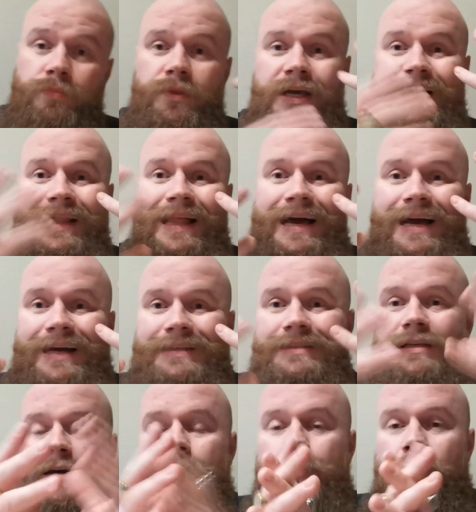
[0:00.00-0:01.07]
The
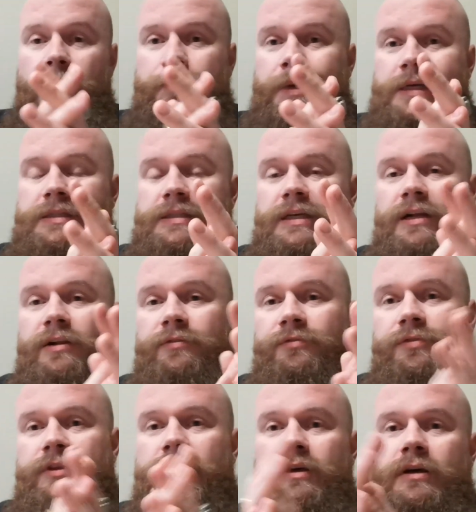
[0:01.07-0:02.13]
glass I bought
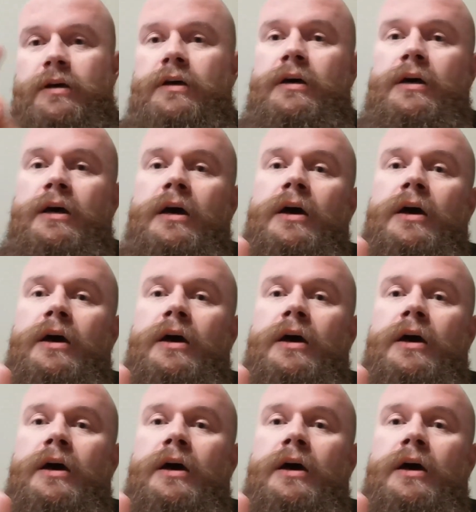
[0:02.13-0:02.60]
myself, the